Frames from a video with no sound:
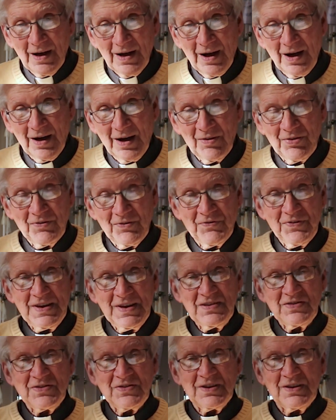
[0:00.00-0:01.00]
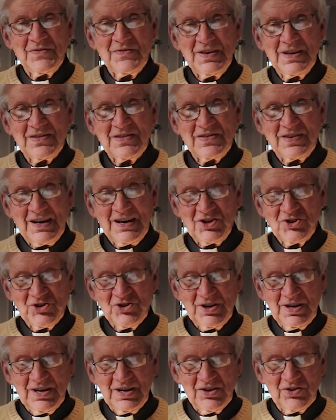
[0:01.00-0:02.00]
the Feast of the
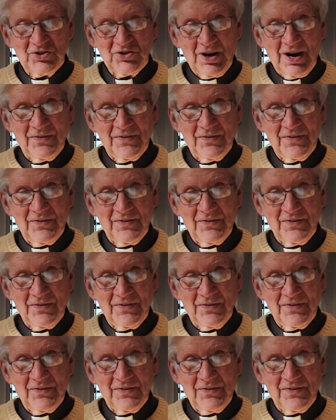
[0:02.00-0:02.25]
Ascension is